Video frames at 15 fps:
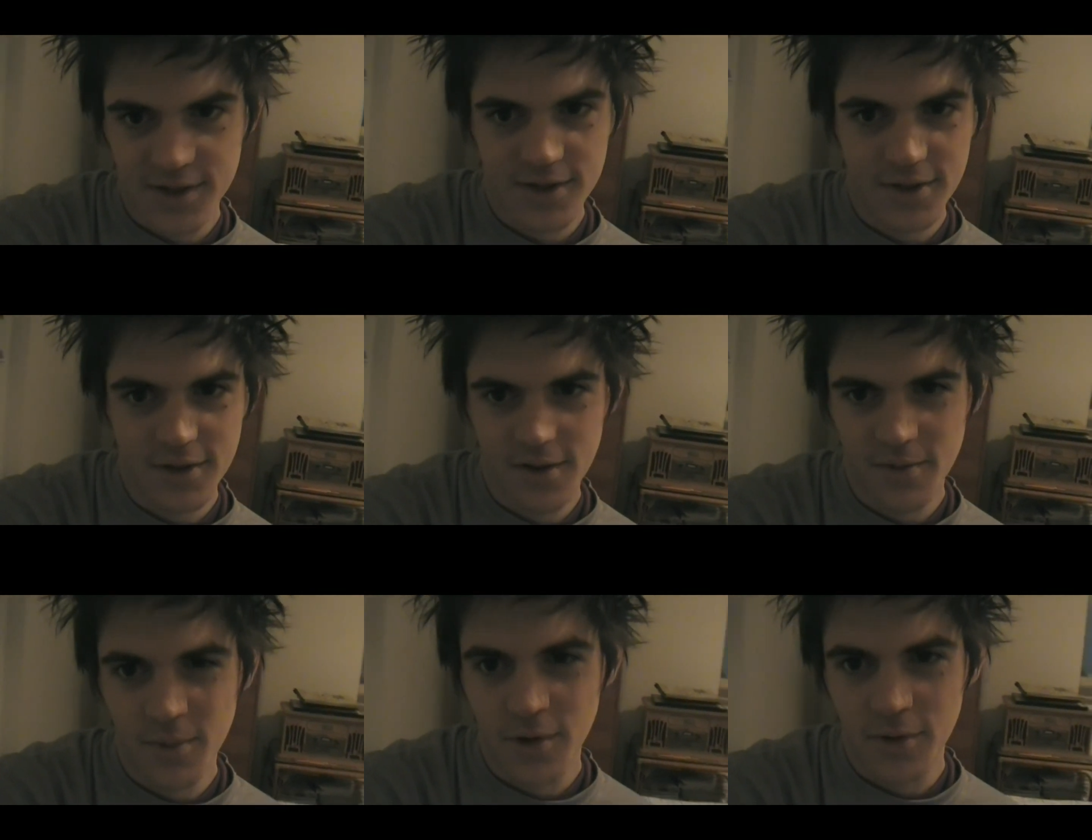although
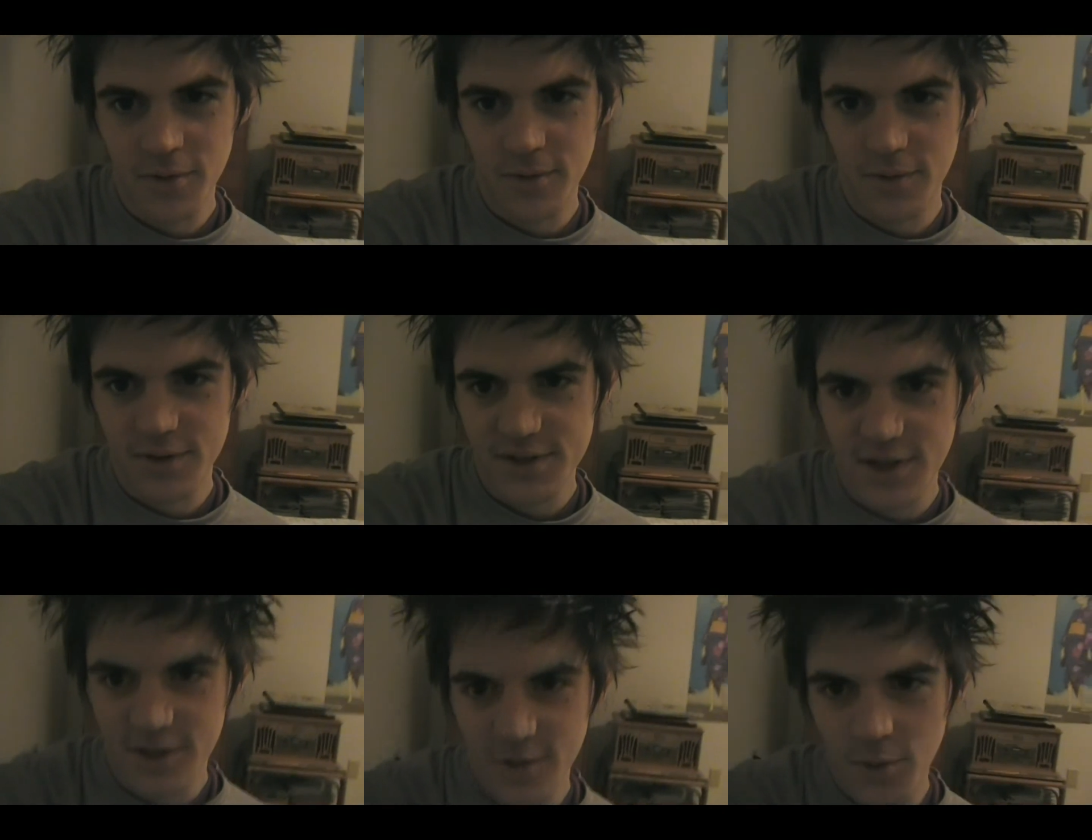they both
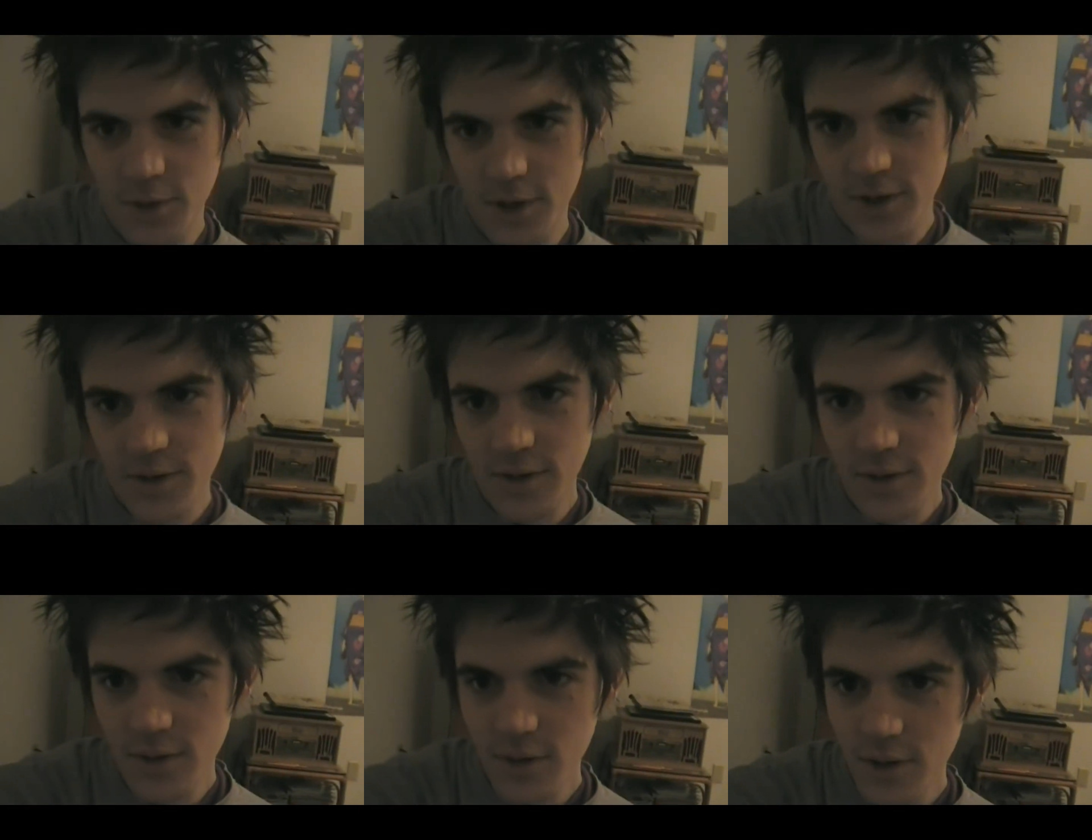attenuated
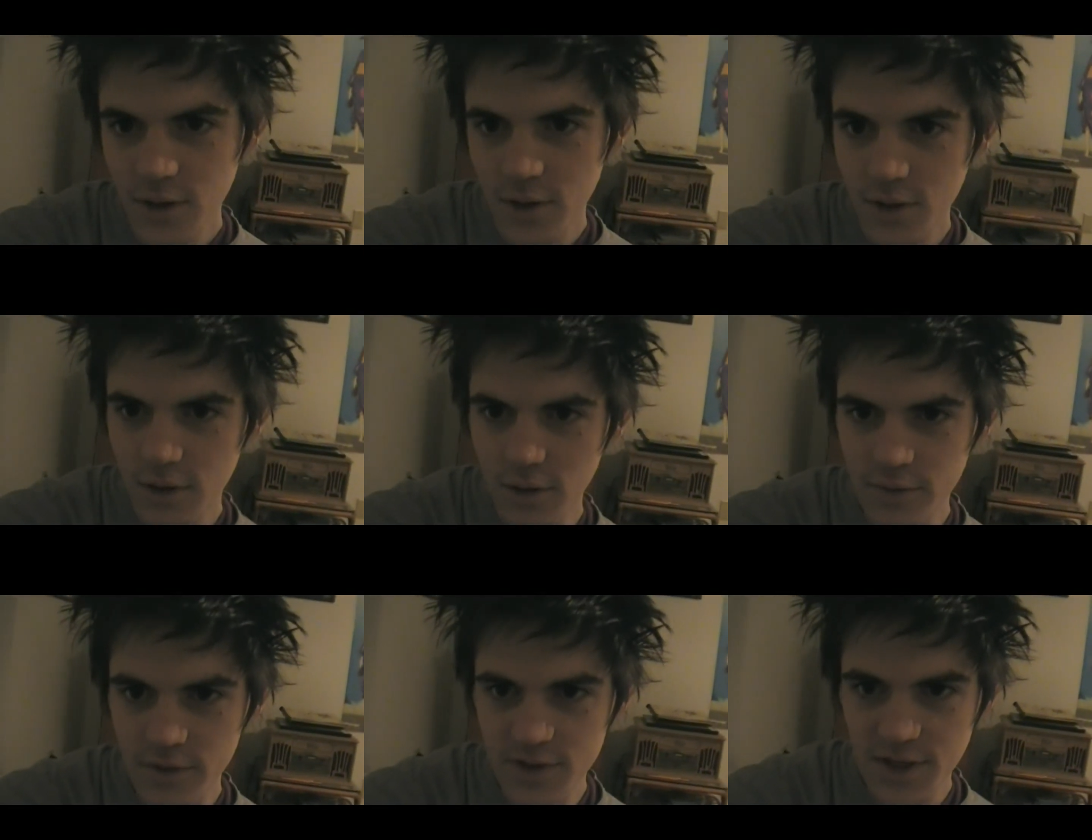
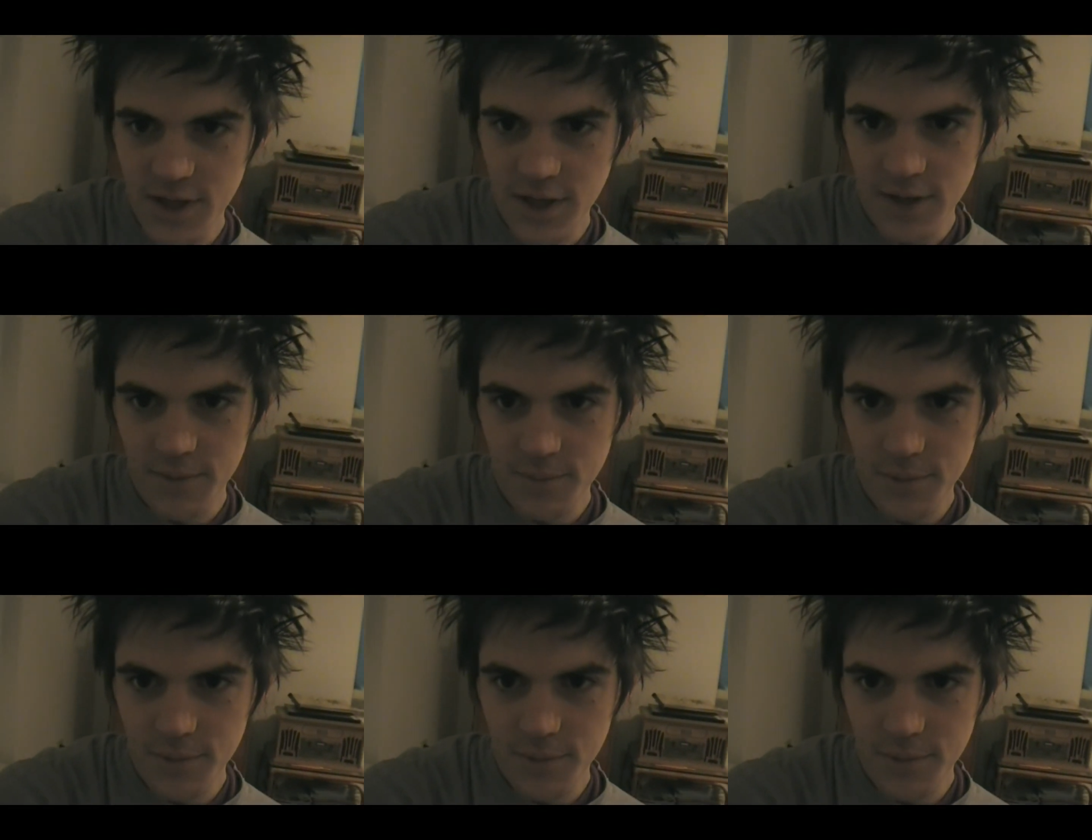over time.